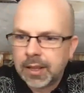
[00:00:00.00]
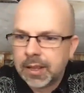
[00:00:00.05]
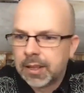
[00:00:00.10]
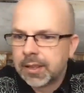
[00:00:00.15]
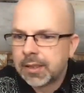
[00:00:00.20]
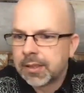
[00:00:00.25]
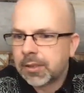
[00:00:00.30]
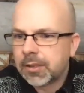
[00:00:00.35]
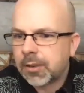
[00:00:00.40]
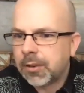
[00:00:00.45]

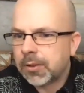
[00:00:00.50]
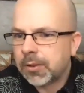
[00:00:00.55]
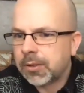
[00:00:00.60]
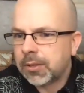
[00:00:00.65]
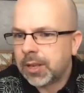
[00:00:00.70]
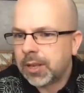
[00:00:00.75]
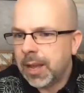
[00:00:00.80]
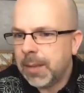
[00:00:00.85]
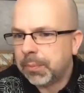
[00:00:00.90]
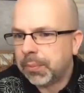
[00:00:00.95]
So
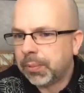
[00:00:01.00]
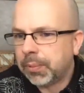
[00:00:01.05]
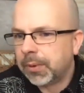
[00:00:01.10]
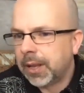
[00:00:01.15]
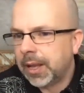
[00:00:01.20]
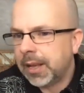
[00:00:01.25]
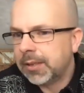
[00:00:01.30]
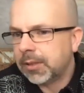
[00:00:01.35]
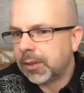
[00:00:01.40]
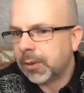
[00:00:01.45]
Skip
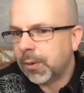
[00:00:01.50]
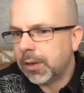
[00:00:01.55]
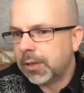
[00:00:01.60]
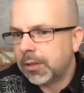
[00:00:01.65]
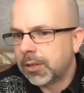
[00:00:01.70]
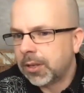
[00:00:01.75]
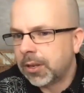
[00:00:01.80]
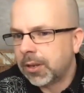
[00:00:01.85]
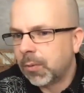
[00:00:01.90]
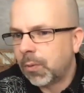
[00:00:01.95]
has a
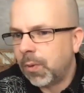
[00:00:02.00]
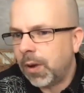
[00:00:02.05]
question.